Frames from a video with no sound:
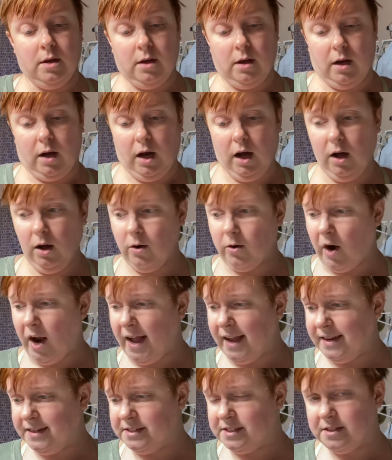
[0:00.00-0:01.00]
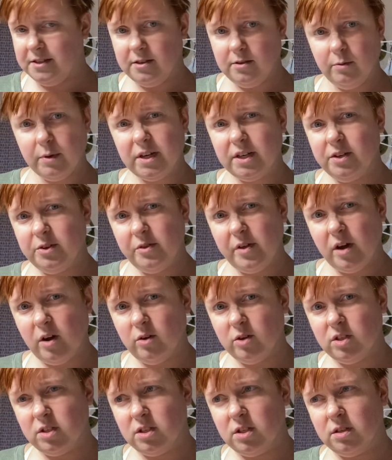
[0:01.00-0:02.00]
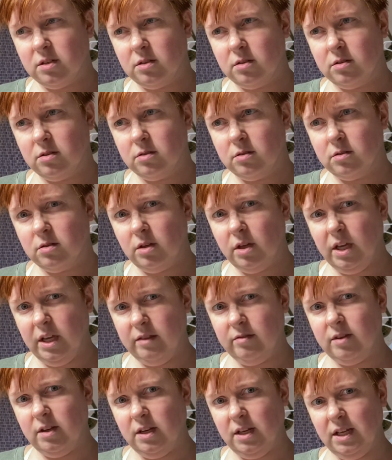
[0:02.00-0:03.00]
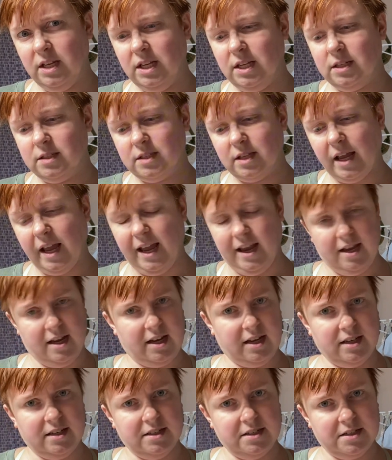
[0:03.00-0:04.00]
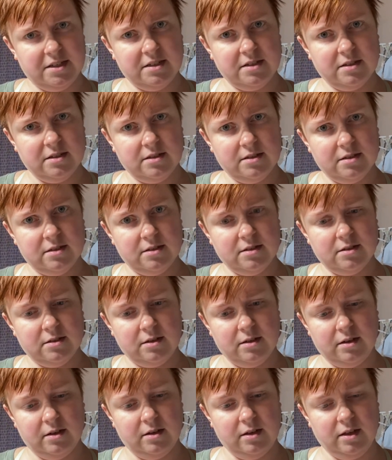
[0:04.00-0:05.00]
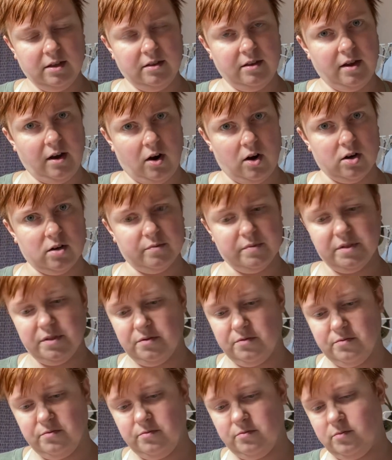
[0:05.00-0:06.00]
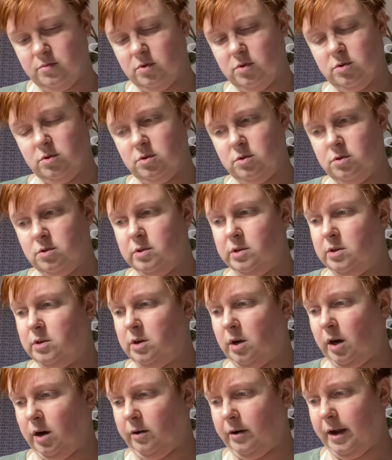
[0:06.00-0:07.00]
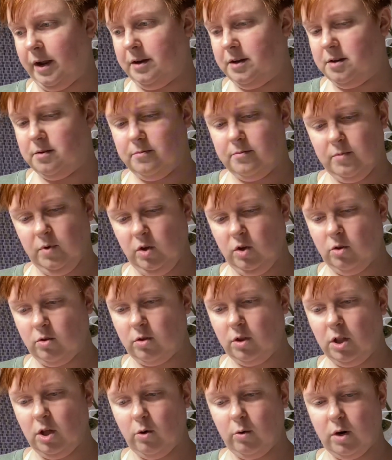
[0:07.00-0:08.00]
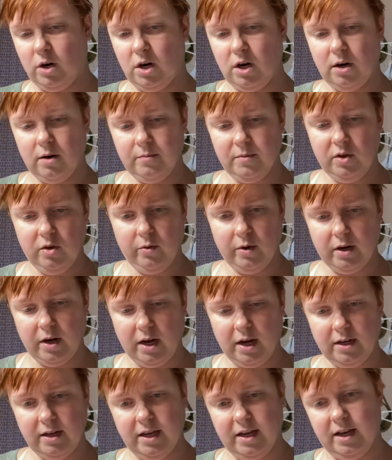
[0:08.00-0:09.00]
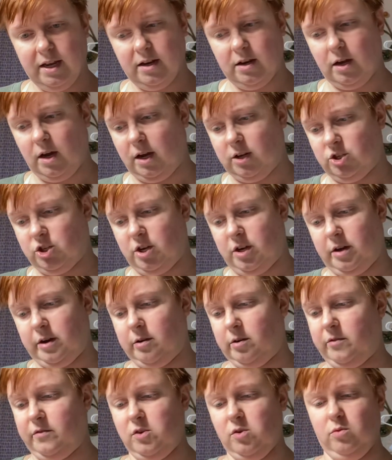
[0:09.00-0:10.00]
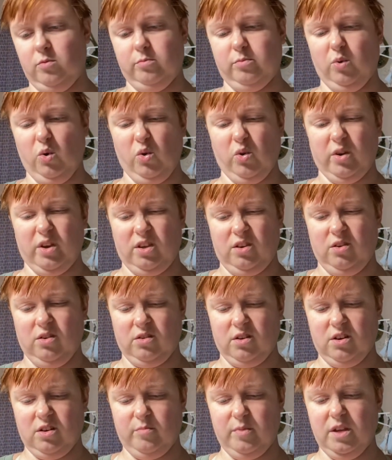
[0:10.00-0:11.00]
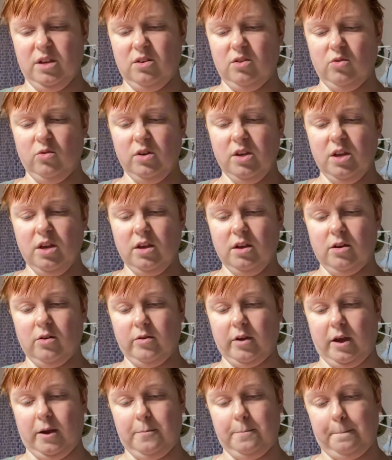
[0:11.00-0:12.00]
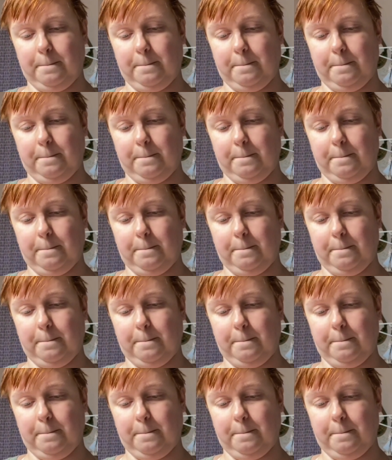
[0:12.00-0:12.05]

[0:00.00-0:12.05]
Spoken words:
All right, we're going to do those in the knees and in the arms. All right, you're the lower arm. You are not getting a notch cut out of you. Boy, you're going to be annoying. Okay.